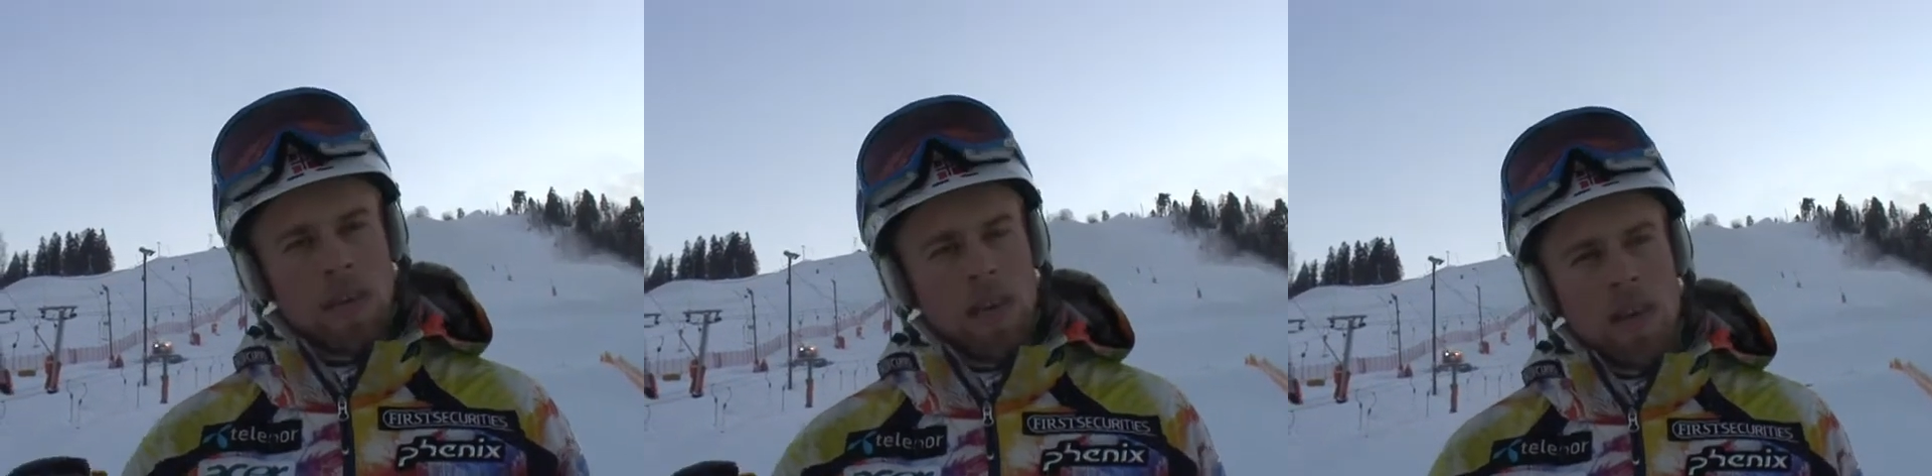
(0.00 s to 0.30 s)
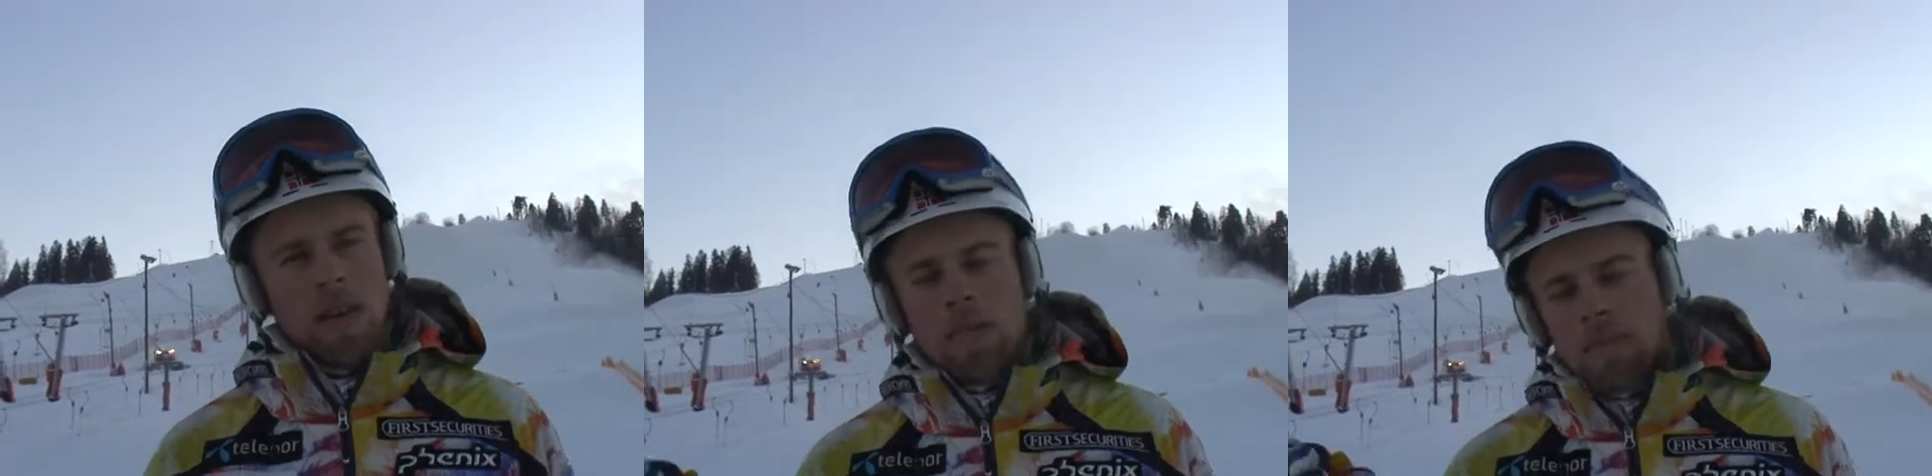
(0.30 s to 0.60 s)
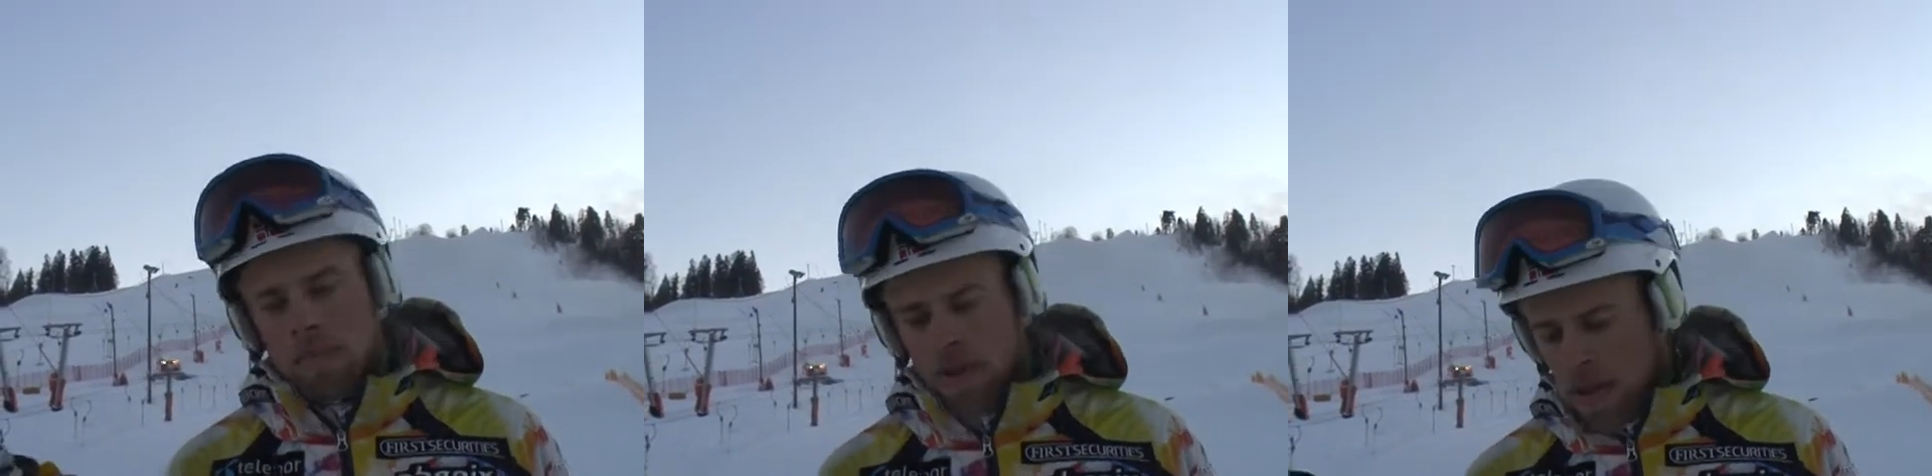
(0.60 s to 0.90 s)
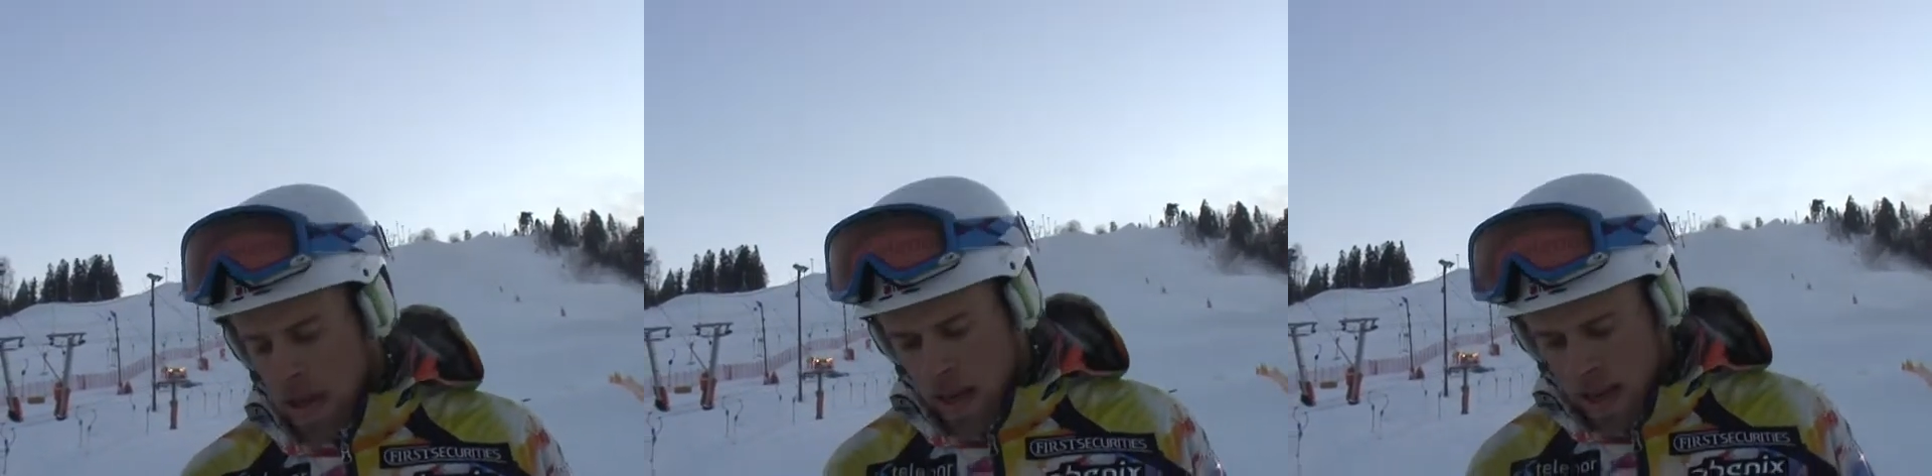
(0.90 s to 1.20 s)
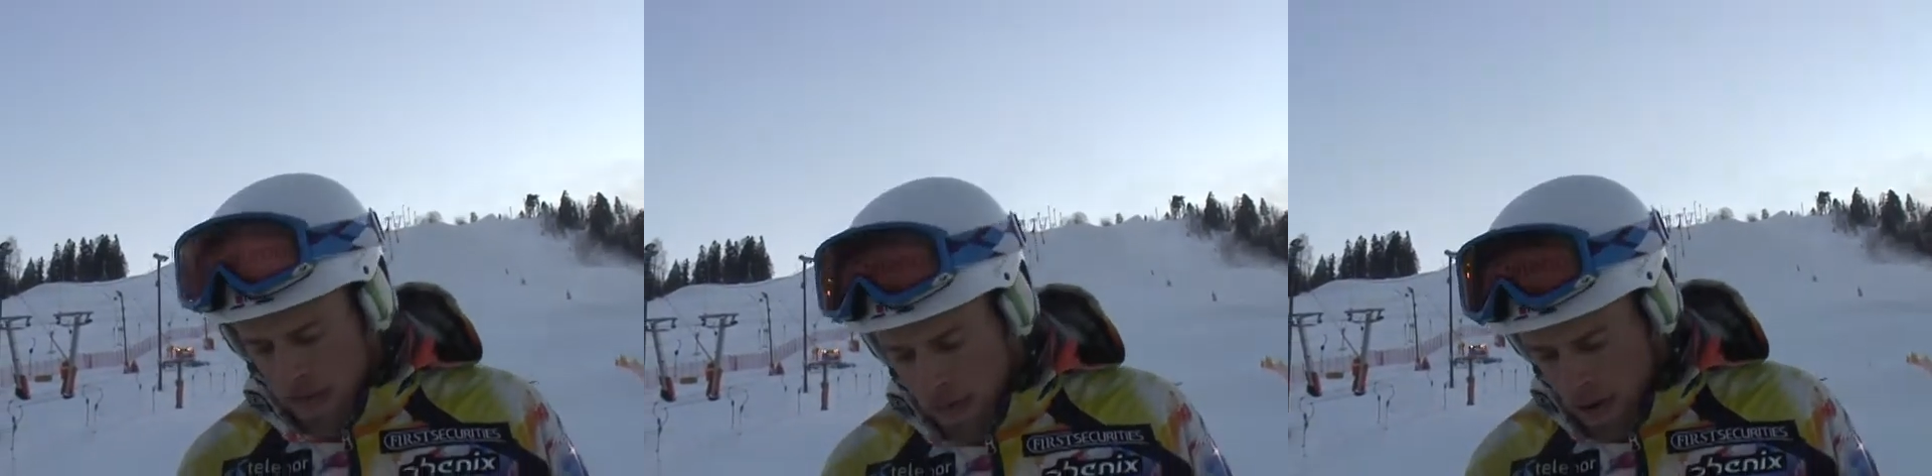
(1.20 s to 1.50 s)

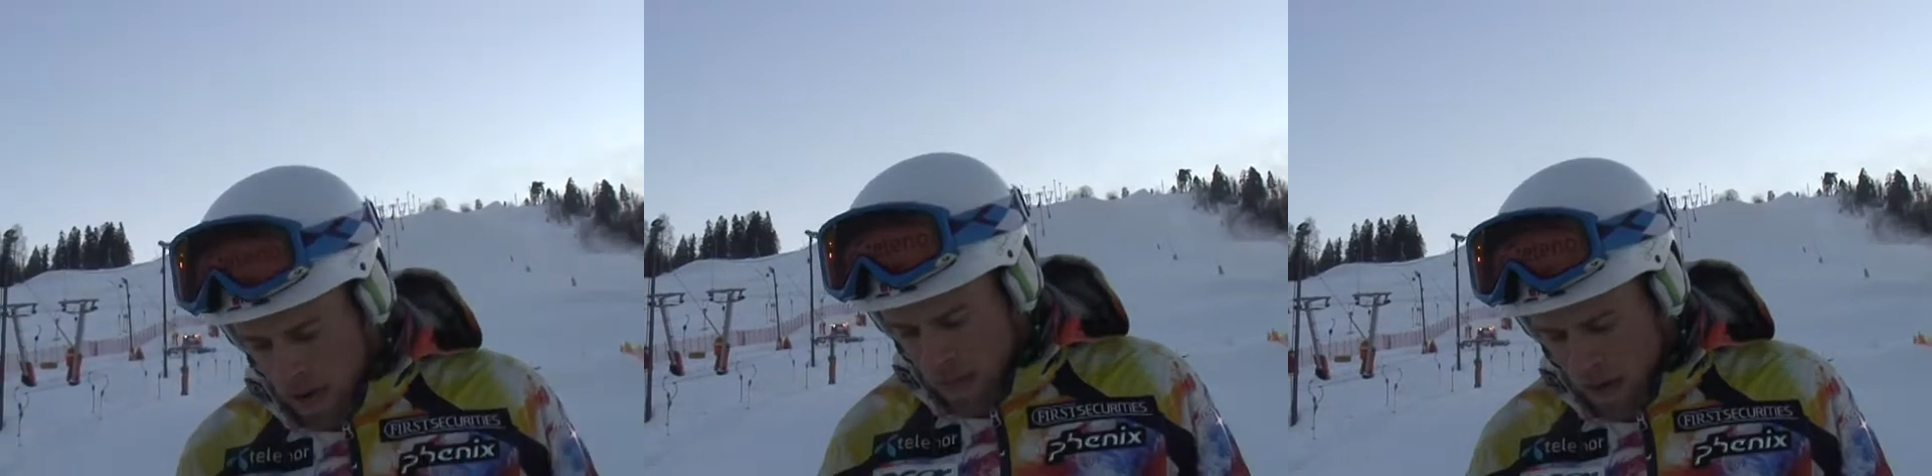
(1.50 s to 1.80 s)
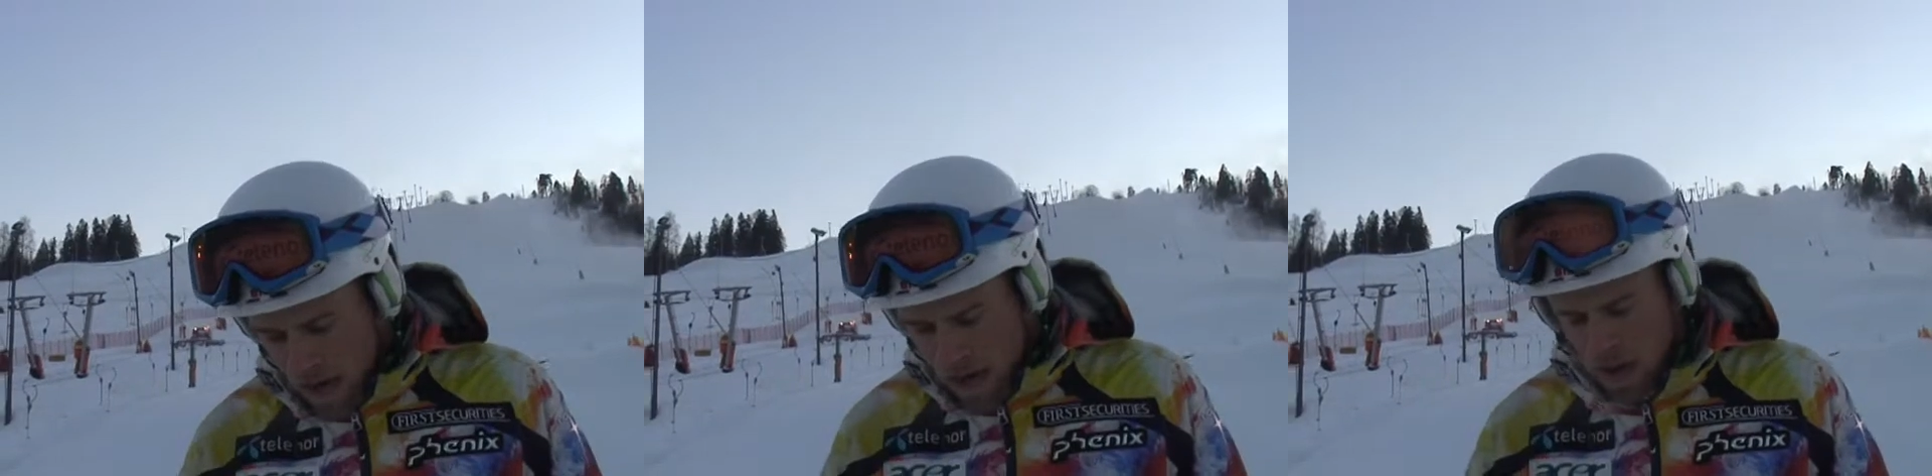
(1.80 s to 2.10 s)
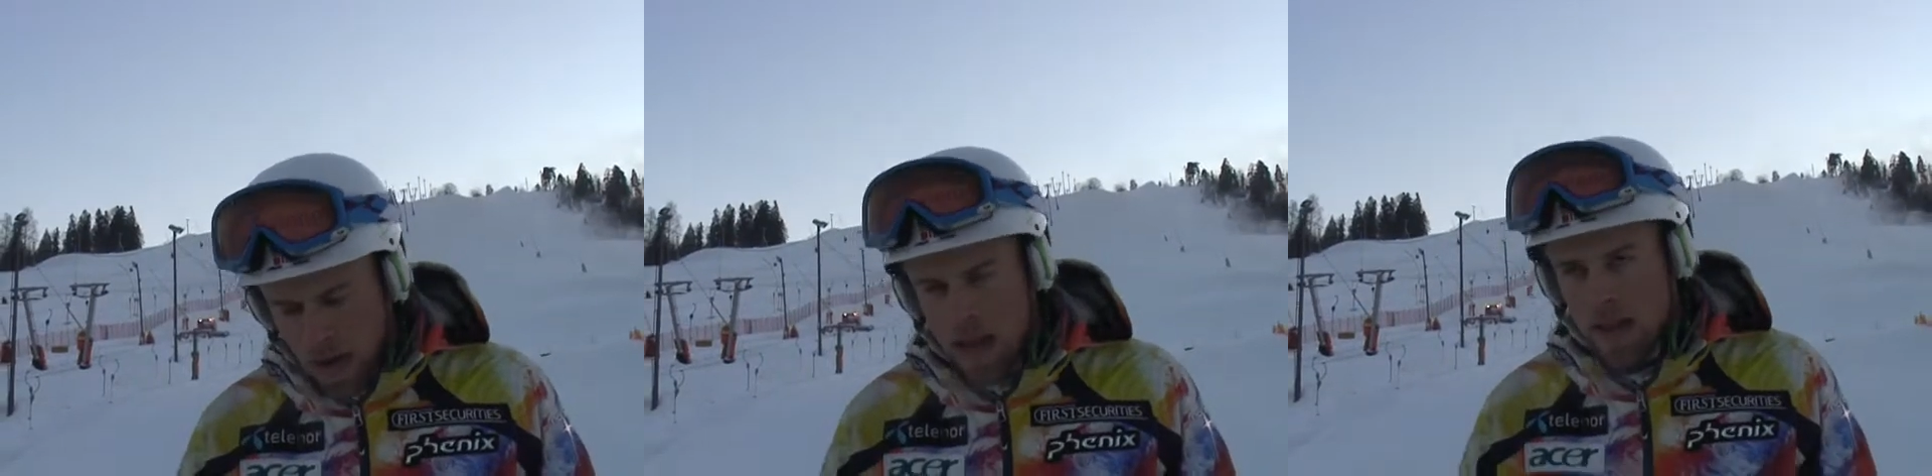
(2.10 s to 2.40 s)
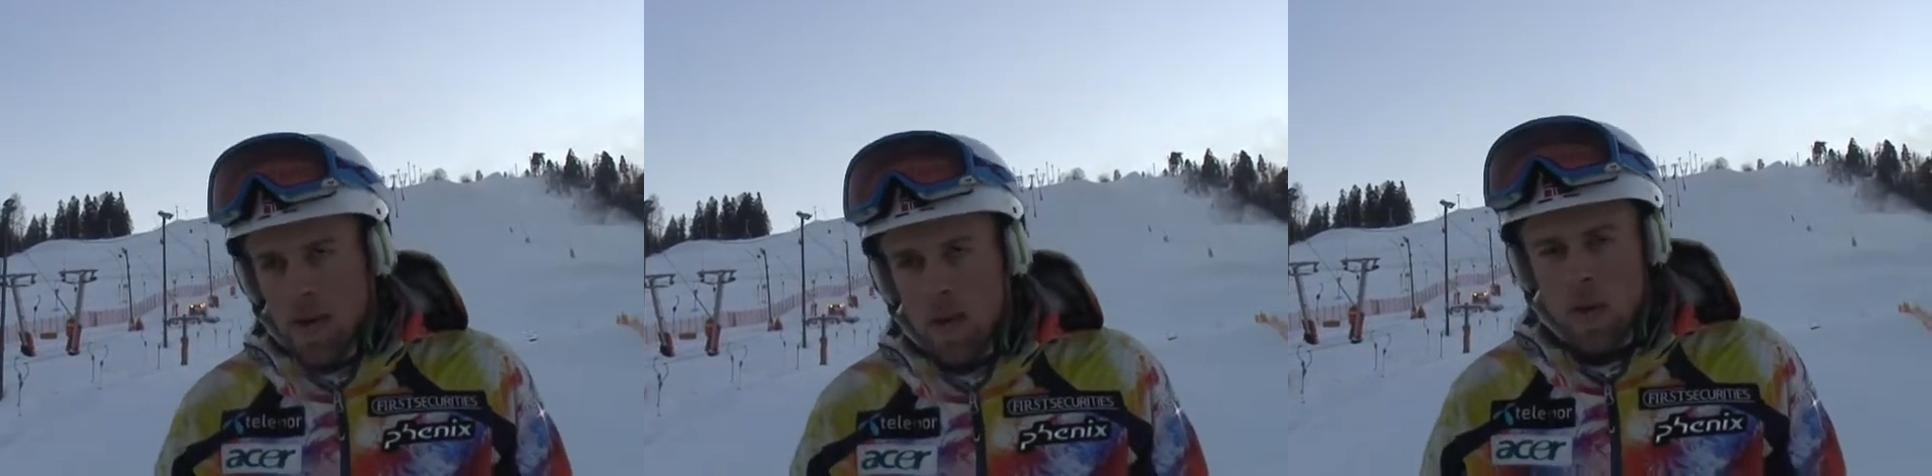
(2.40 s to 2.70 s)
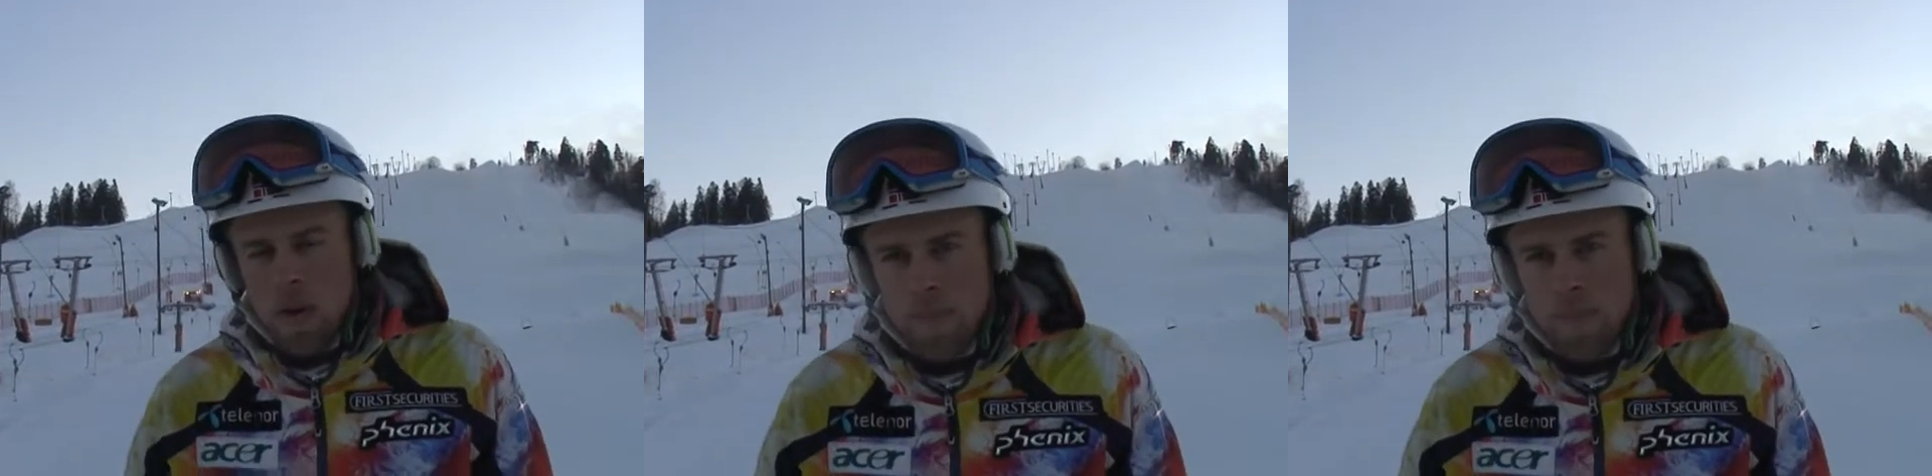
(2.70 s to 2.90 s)
key for knee work is you can't go